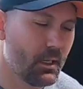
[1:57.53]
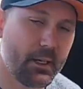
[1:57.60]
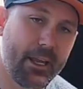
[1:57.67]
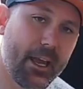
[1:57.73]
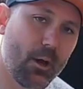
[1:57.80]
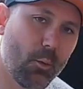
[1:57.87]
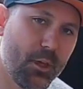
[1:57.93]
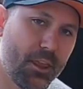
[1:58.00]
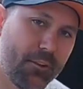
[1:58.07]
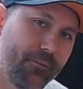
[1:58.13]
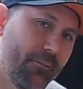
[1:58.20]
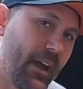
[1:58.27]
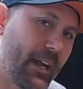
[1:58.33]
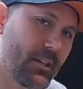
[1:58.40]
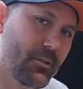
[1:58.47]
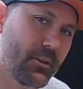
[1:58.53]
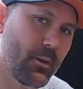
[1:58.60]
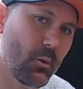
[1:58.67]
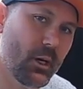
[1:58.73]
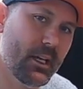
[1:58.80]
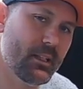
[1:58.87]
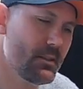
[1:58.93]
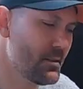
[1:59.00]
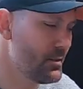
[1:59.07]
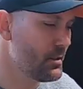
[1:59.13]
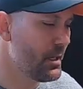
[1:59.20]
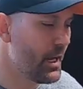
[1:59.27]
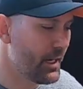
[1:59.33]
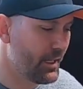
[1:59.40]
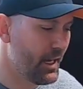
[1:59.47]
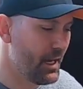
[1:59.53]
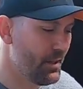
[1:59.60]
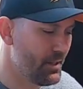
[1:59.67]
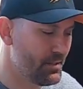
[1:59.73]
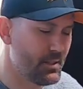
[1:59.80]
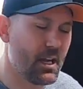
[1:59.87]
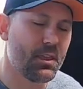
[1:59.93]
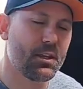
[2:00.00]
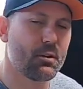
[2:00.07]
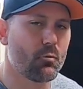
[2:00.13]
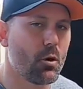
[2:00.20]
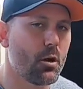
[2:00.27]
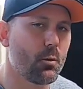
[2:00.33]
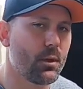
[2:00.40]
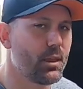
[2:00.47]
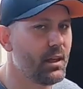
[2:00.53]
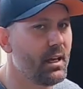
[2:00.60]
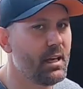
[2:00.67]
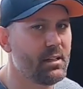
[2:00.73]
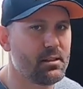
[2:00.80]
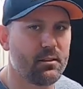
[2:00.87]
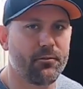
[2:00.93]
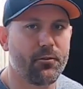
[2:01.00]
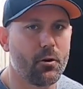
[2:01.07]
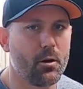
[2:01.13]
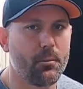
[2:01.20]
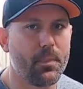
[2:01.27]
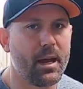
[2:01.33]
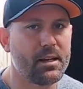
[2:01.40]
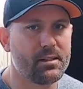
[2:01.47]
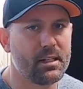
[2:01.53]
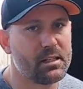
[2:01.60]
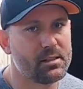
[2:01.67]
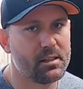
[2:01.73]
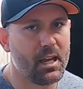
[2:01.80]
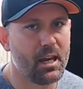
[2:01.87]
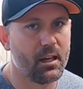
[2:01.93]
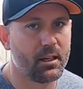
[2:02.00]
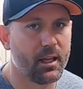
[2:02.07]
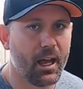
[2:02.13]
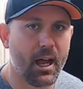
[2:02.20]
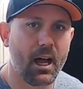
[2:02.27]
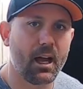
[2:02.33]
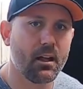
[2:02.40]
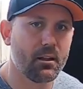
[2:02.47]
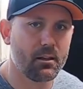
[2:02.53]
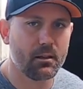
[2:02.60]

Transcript: Now with the factory ones, again, there's nothing wrong with these, and for a basic standard car